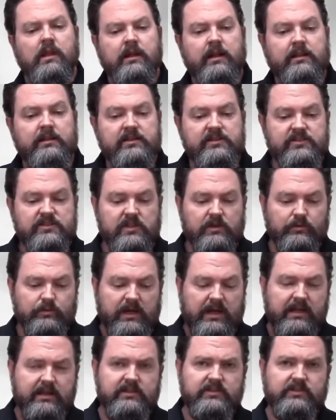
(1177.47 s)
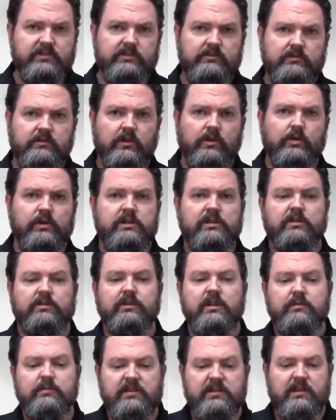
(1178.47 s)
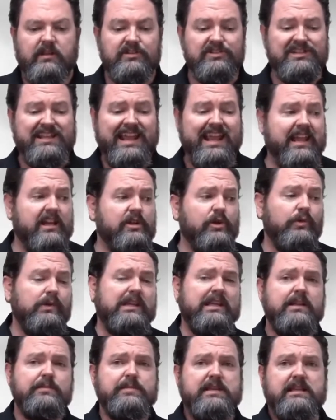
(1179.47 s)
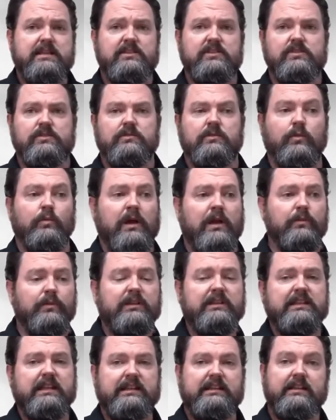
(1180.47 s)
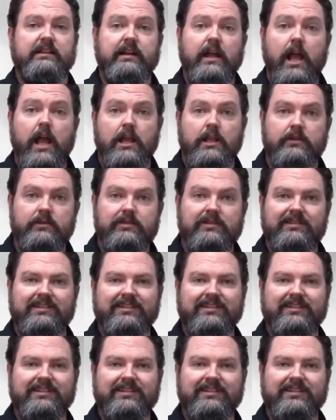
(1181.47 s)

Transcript: Now this uh, race, according to the Greek mythology, they had no enemies. You know, why would they? They're nice.